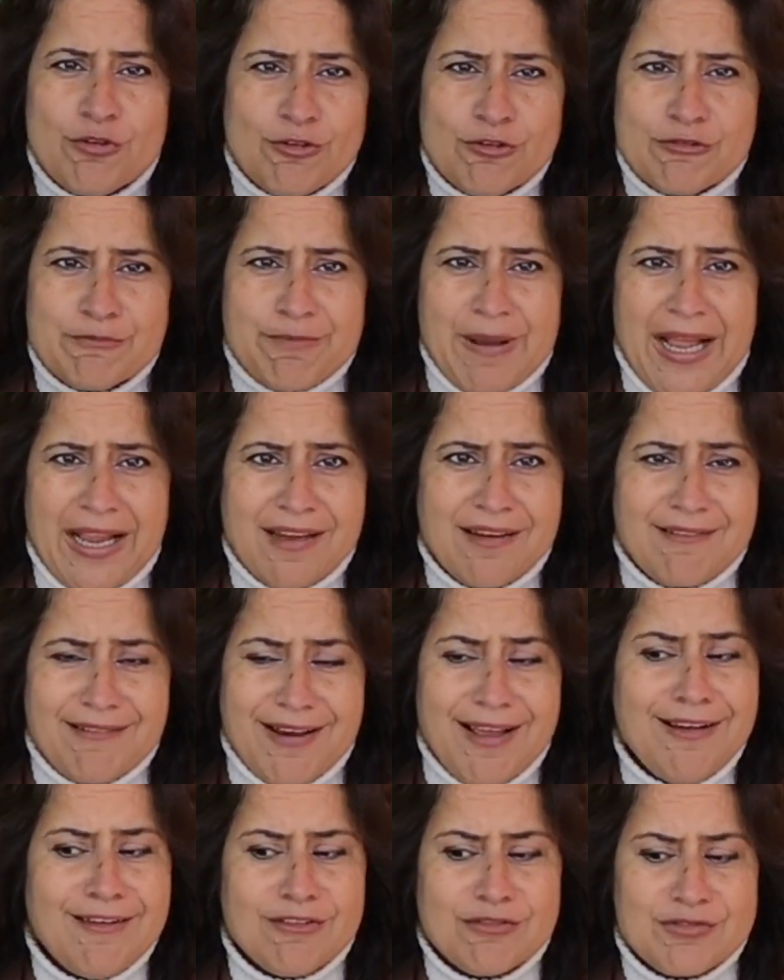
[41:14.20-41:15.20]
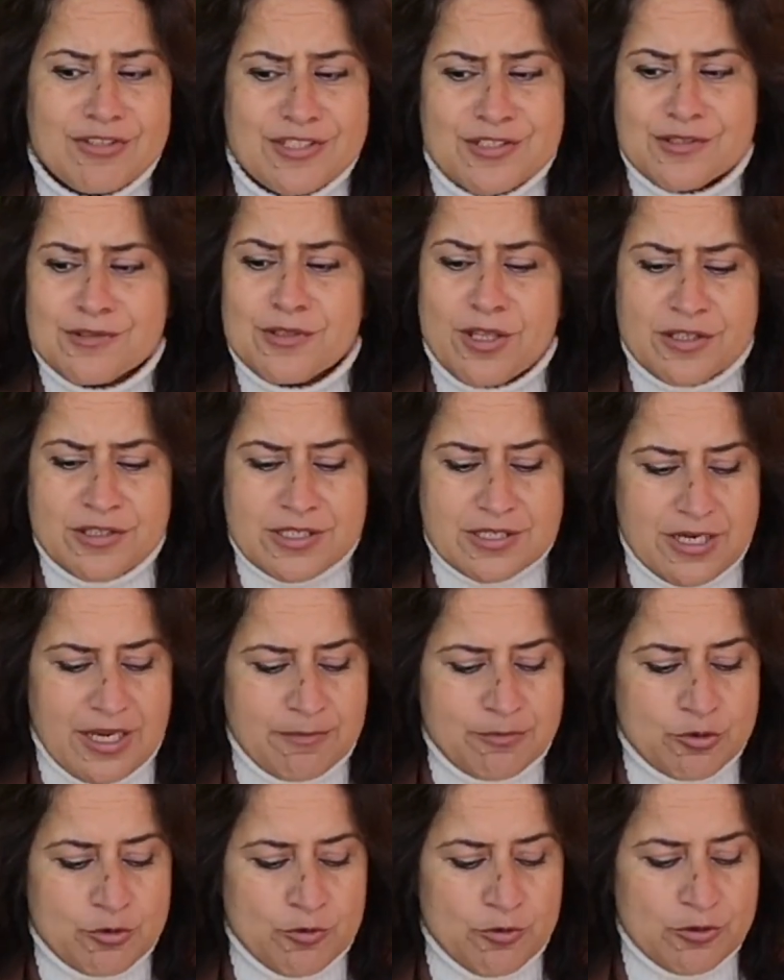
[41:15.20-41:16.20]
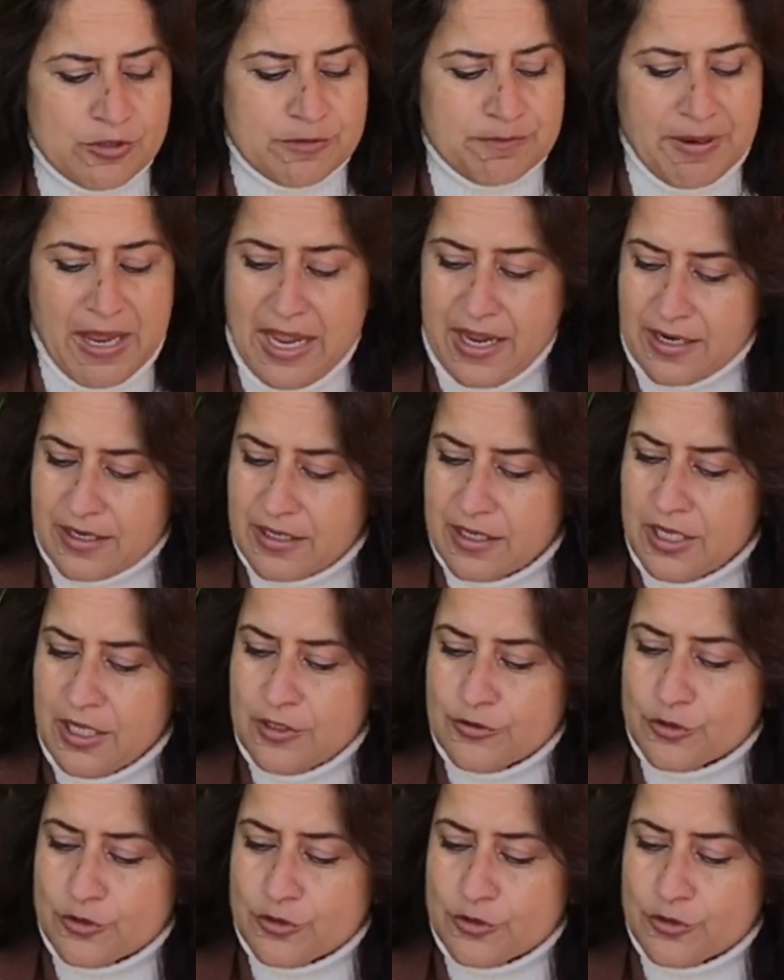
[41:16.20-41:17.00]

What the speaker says: hold back now. This is not the time to hold back